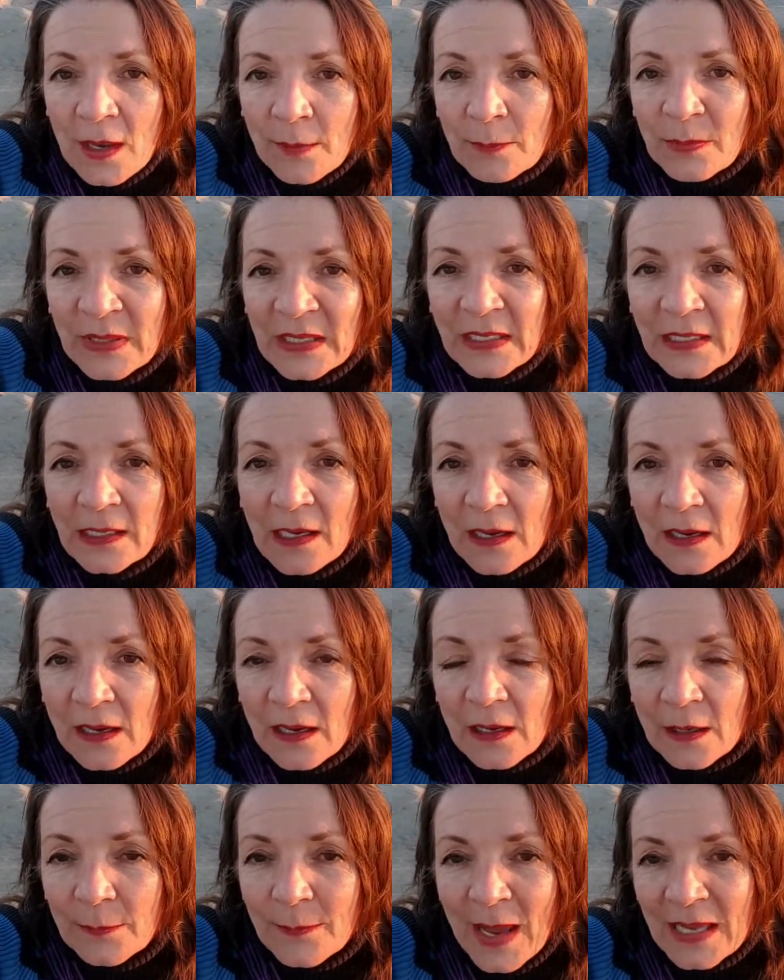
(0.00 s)
be
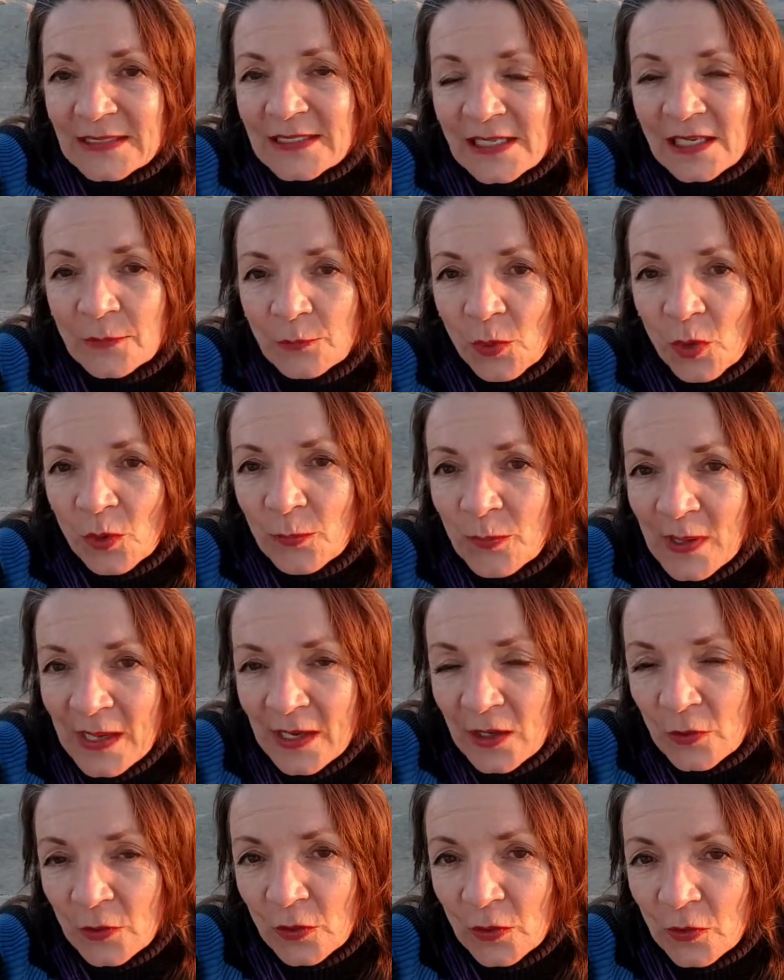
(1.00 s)
a basketball
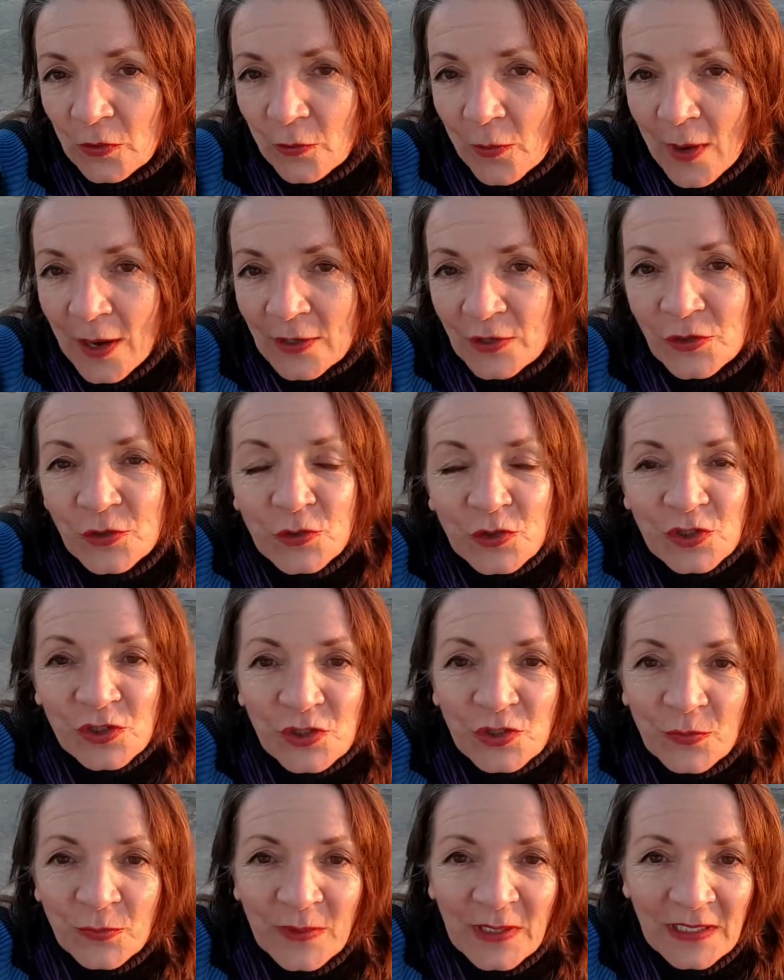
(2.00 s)
player, or I used
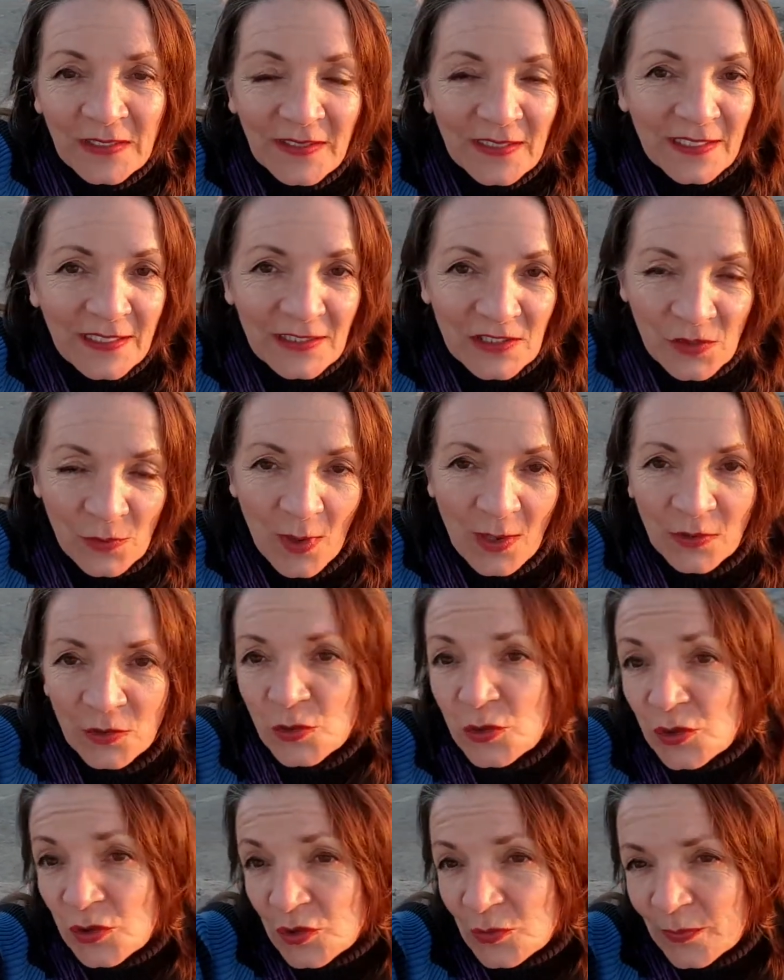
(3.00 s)
to be this, or I
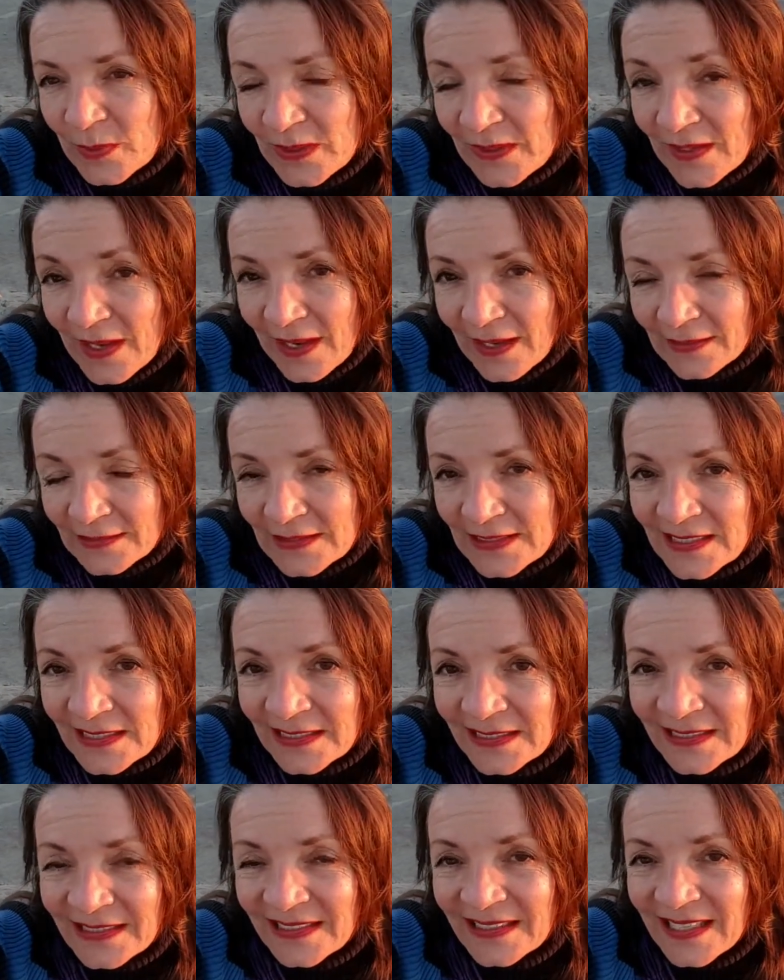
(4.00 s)
used to be that.
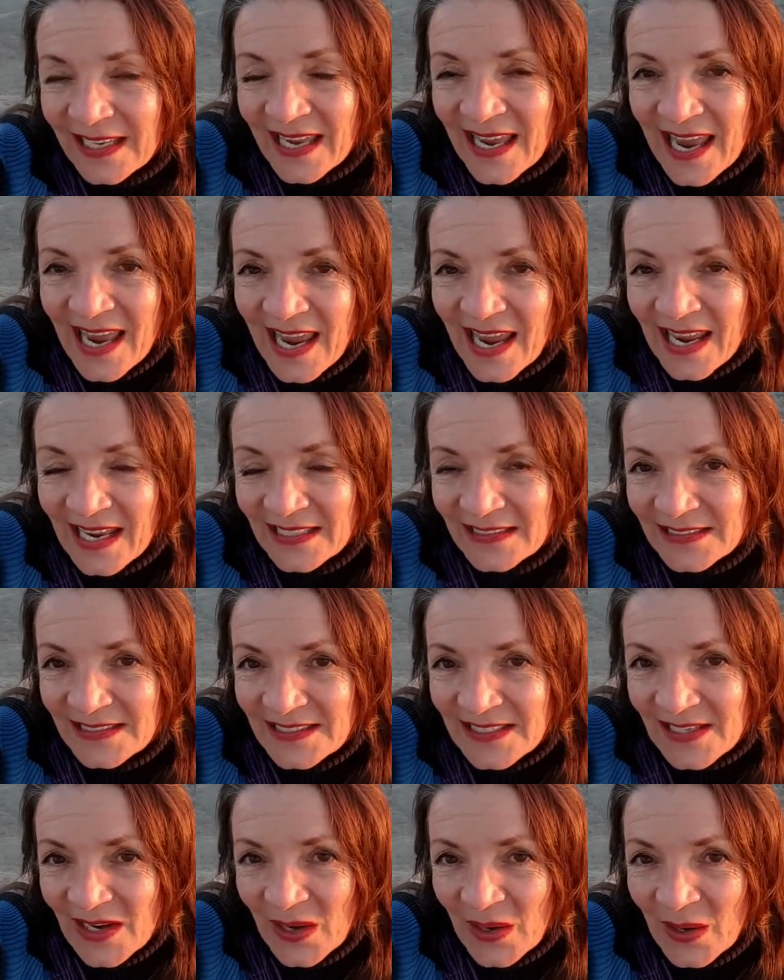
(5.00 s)

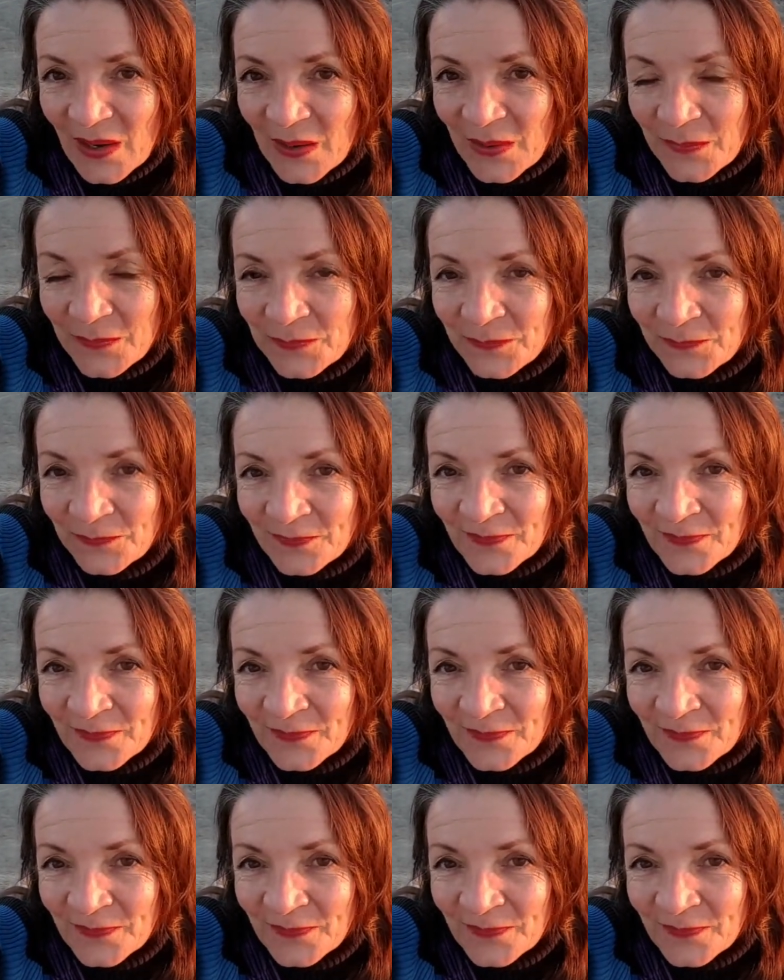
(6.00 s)
And, um,